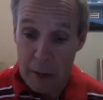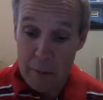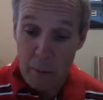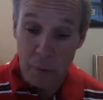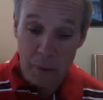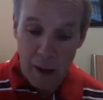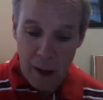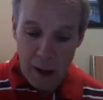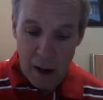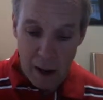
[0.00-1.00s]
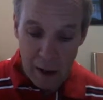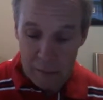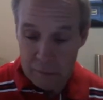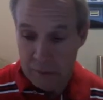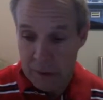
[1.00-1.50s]
people,
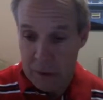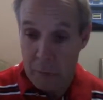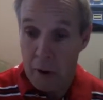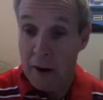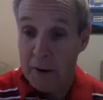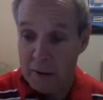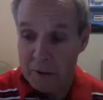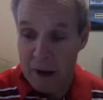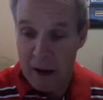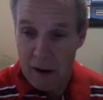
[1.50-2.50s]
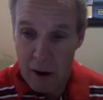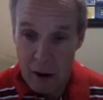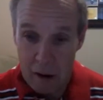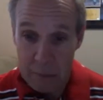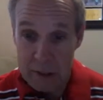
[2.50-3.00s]
the product of that are
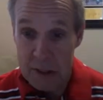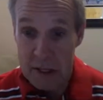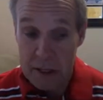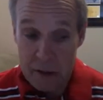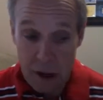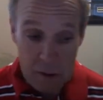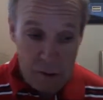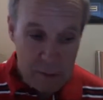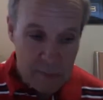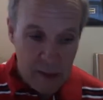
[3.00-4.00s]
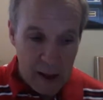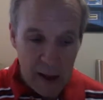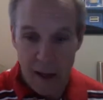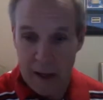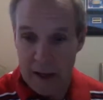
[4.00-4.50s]
called mestizos.
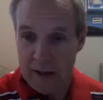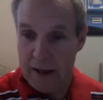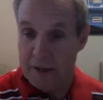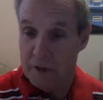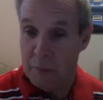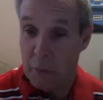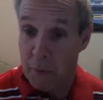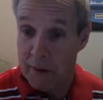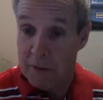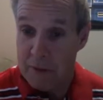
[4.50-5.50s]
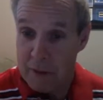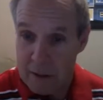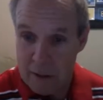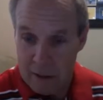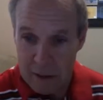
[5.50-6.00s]
Again, that's in
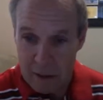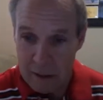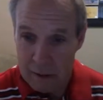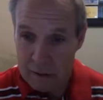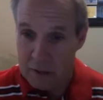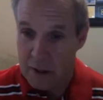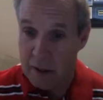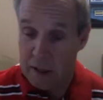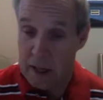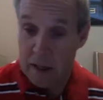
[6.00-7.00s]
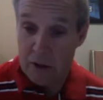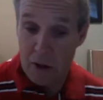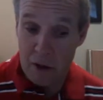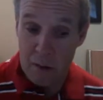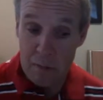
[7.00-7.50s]
parentheses in the set of key
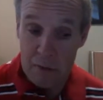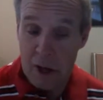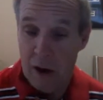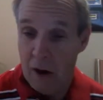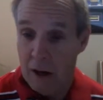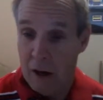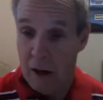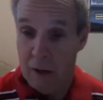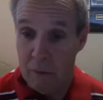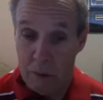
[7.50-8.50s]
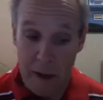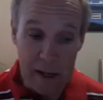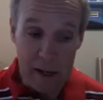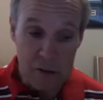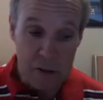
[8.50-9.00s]
terms
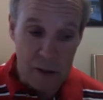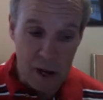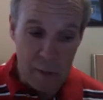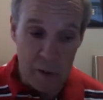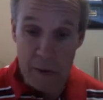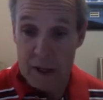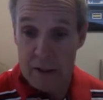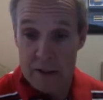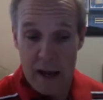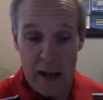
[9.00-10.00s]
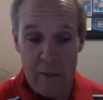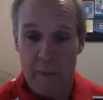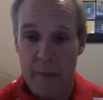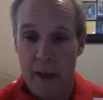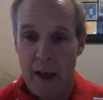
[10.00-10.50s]
right next to Donna Marina's
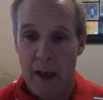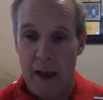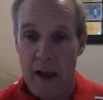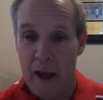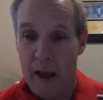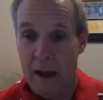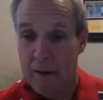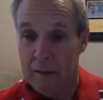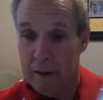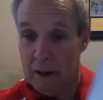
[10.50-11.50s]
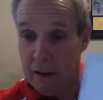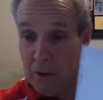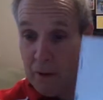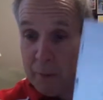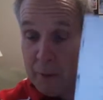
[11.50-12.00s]
name. And
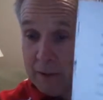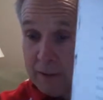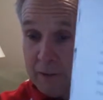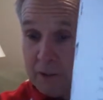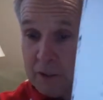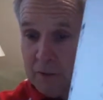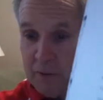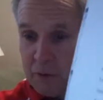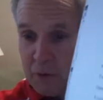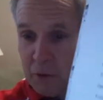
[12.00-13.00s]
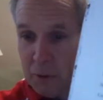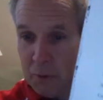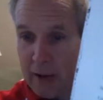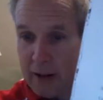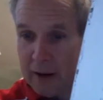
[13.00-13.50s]
again, going back to the list, if you
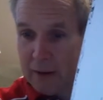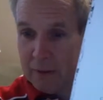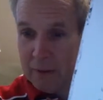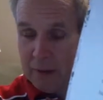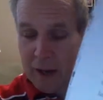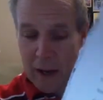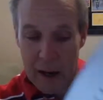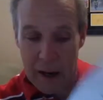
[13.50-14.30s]
scroll down,